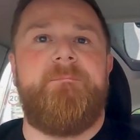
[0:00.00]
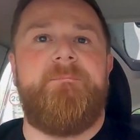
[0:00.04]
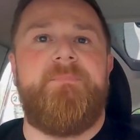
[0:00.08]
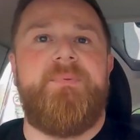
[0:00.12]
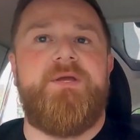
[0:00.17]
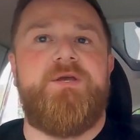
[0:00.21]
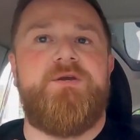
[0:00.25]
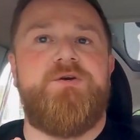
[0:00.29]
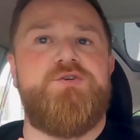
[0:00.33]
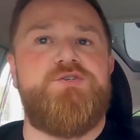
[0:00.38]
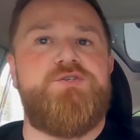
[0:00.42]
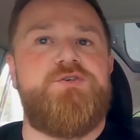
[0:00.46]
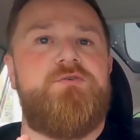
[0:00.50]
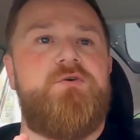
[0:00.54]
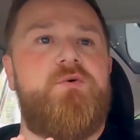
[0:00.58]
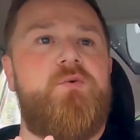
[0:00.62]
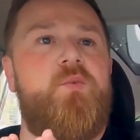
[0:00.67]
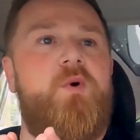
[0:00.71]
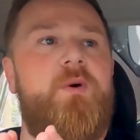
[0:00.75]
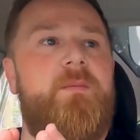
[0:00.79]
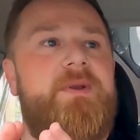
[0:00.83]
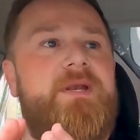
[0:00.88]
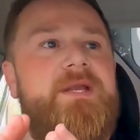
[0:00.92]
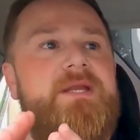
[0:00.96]
because you're a
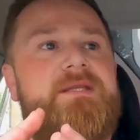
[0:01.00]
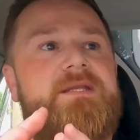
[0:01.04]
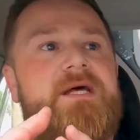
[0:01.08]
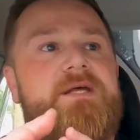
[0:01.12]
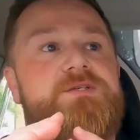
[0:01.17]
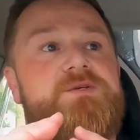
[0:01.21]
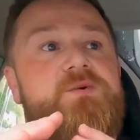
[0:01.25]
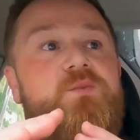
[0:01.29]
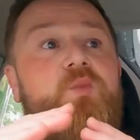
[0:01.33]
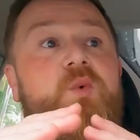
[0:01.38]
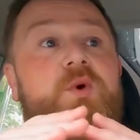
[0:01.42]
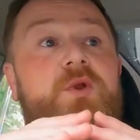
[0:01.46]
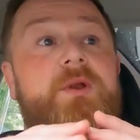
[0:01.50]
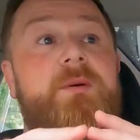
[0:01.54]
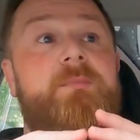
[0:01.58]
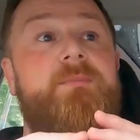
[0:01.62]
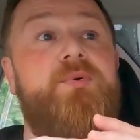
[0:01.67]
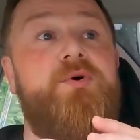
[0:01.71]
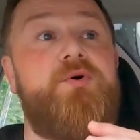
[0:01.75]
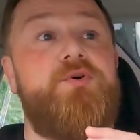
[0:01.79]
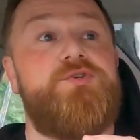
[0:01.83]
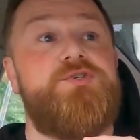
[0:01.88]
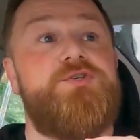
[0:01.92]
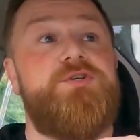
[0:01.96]
woman, he doesn't want to
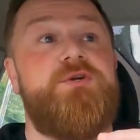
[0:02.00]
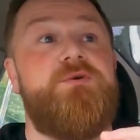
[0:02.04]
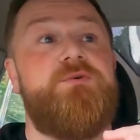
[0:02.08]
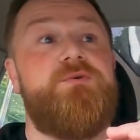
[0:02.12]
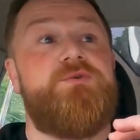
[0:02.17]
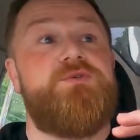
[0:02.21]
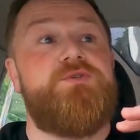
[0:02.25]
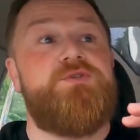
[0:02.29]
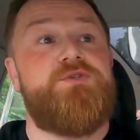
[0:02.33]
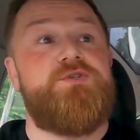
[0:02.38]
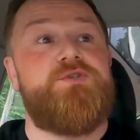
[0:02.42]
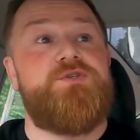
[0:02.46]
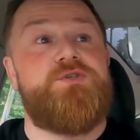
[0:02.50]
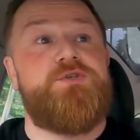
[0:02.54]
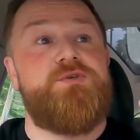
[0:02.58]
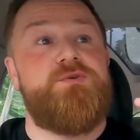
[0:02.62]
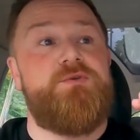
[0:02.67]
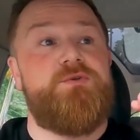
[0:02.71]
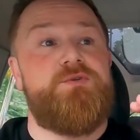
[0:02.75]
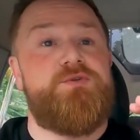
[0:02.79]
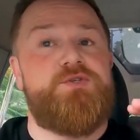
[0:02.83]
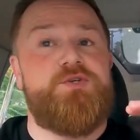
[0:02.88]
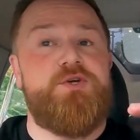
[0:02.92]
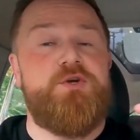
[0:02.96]
push you
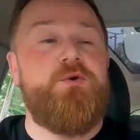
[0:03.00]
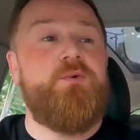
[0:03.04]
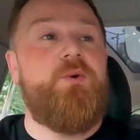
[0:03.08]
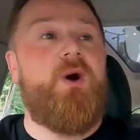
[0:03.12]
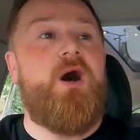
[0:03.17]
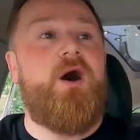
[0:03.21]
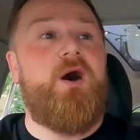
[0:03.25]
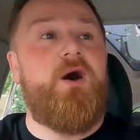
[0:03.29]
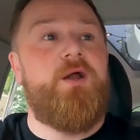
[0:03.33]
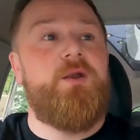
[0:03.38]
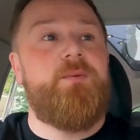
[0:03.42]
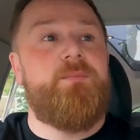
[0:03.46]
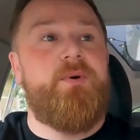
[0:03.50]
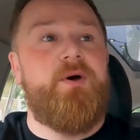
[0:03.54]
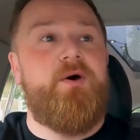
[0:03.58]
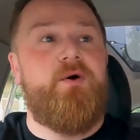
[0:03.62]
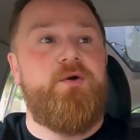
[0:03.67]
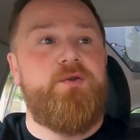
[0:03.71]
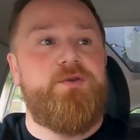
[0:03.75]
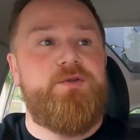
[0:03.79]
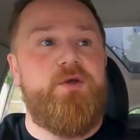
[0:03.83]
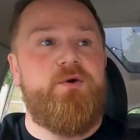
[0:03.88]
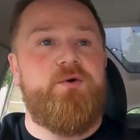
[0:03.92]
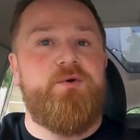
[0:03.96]
too hard, but
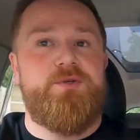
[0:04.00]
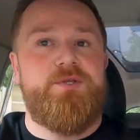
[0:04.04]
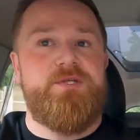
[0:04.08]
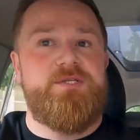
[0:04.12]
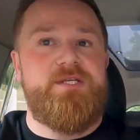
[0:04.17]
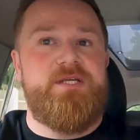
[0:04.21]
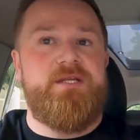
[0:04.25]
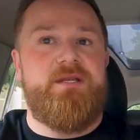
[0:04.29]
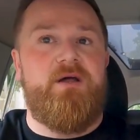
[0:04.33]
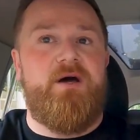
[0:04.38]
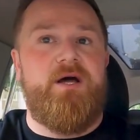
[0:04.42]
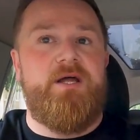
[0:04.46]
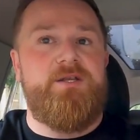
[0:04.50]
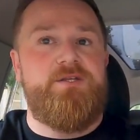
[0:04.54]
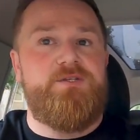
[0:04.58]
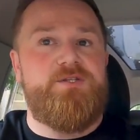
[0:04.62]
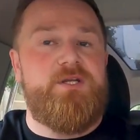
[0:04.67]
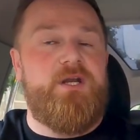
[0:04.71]
or, or does he like?